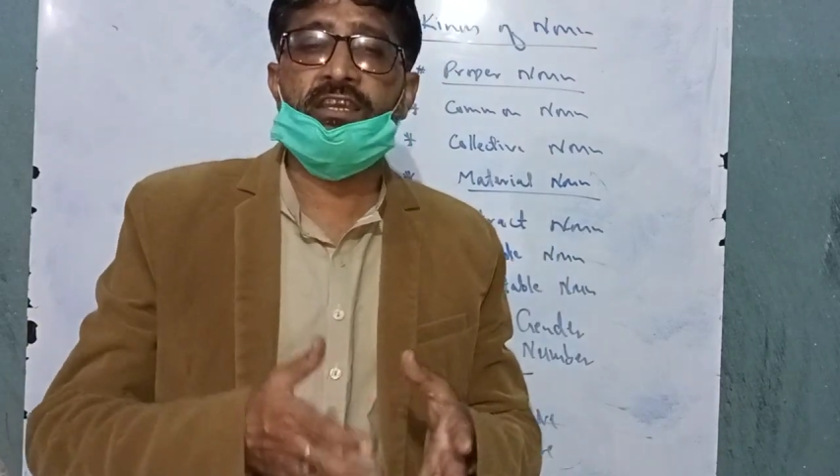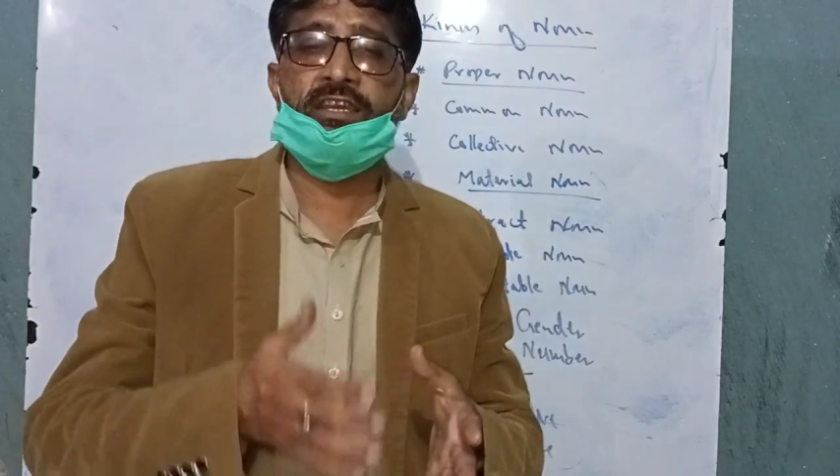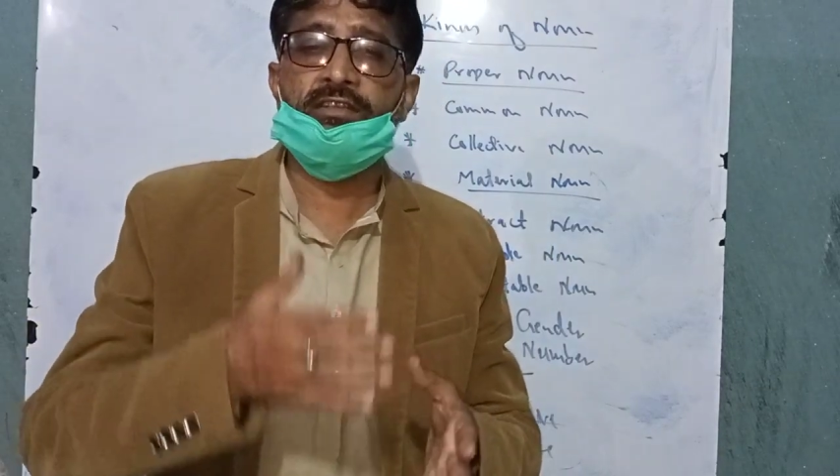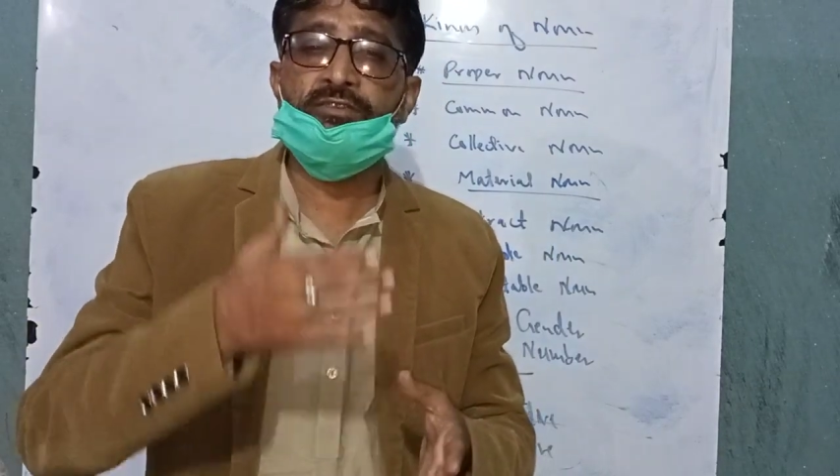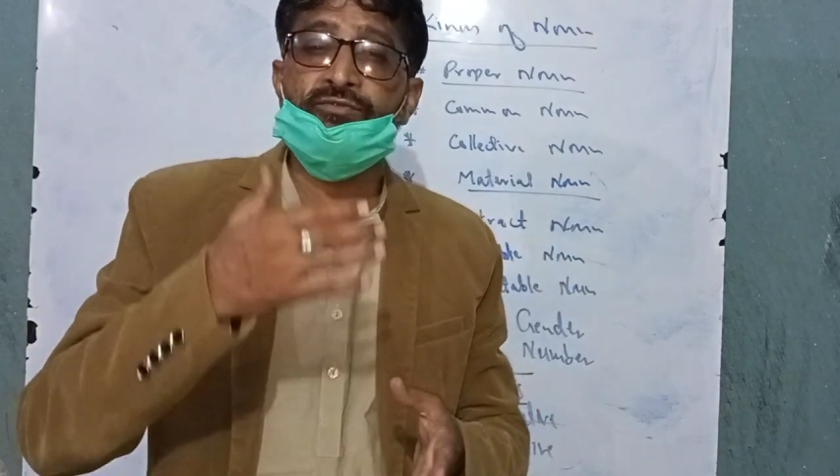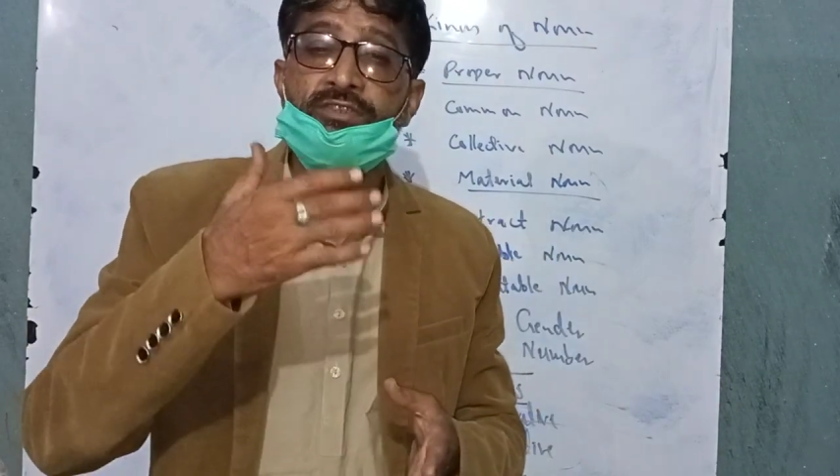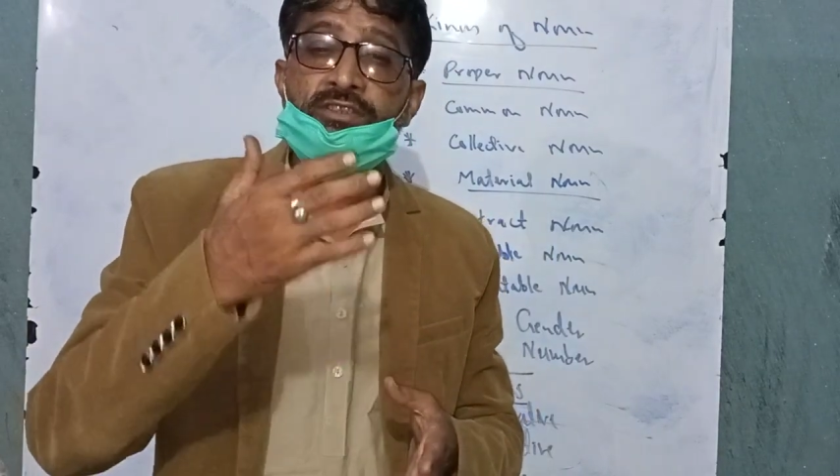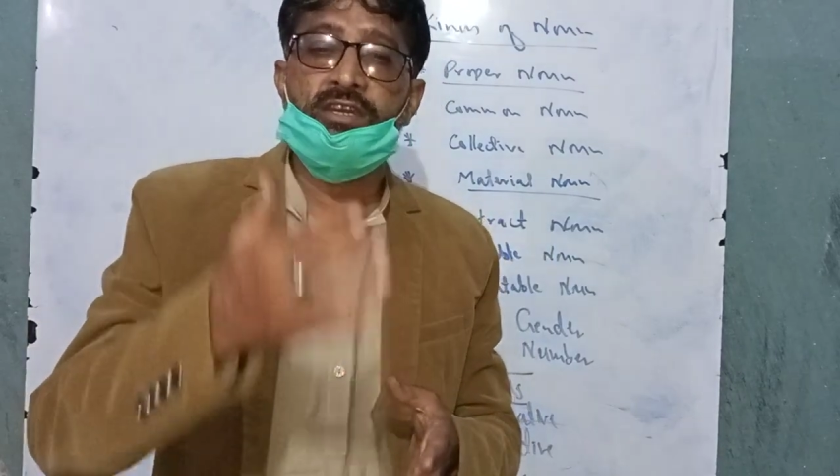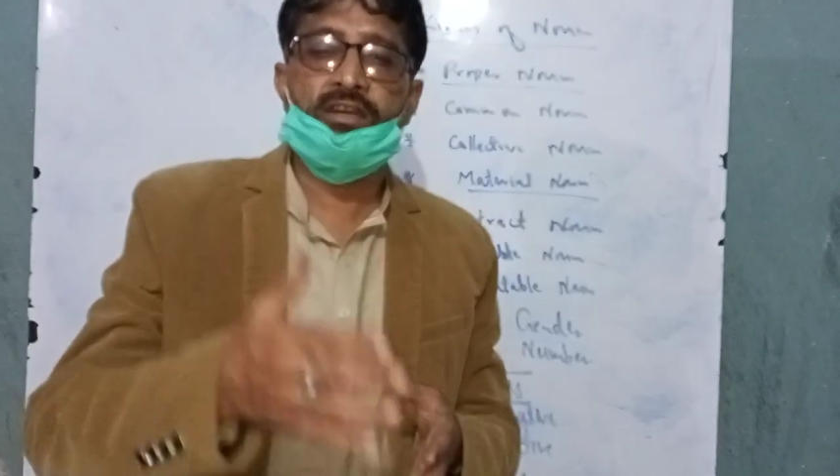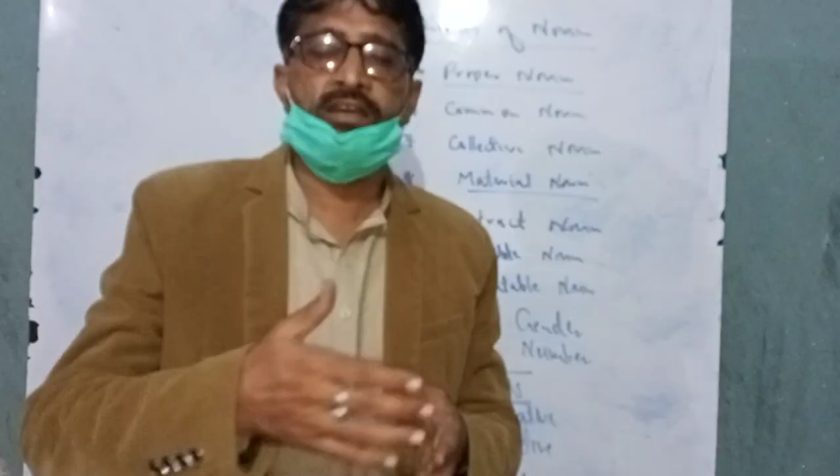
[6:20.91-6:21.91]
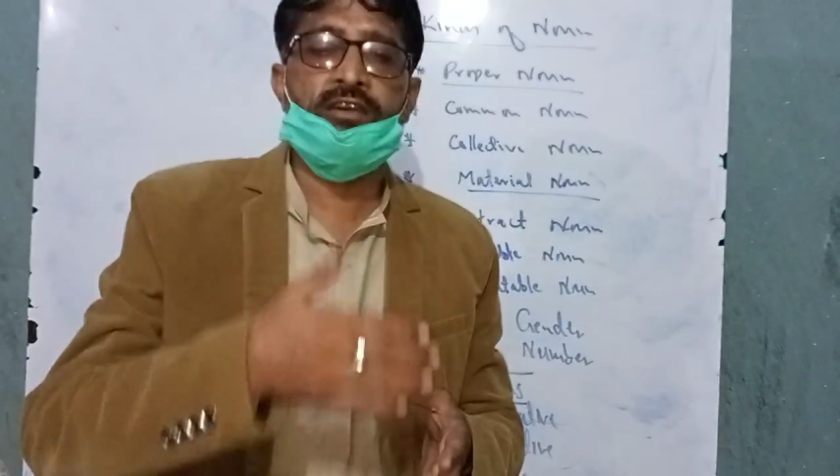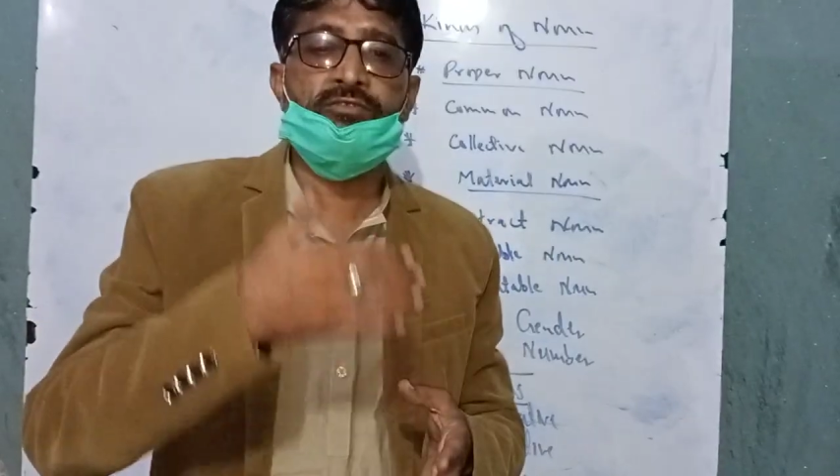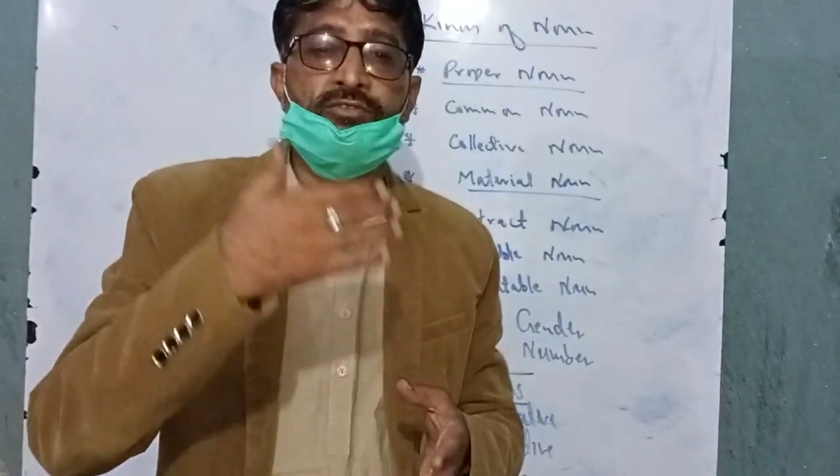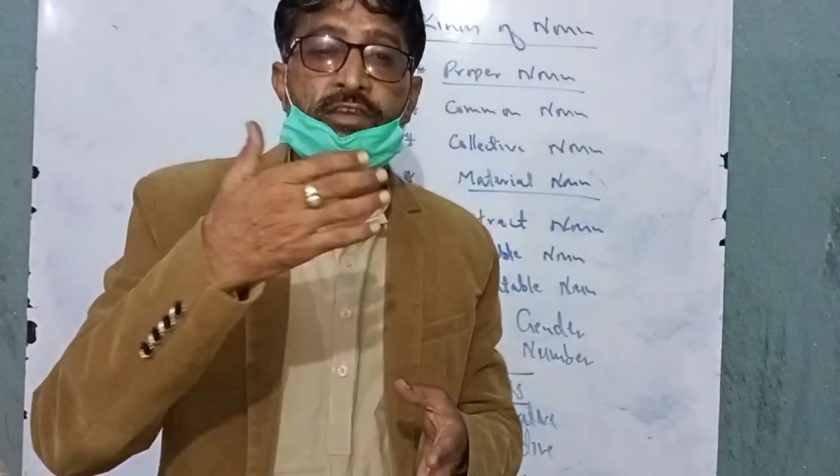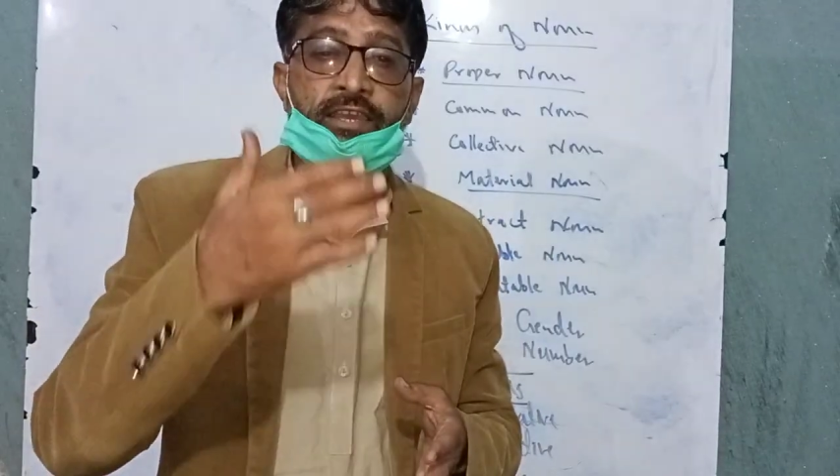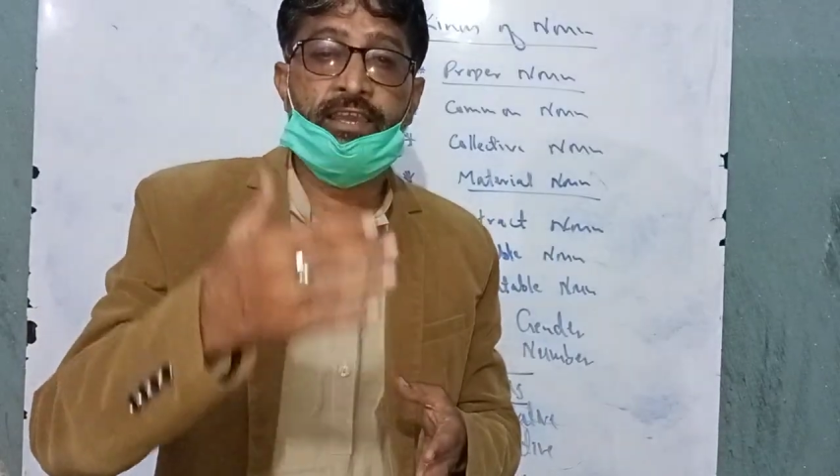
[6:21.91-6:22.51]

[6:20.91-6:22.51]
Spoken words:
and we have to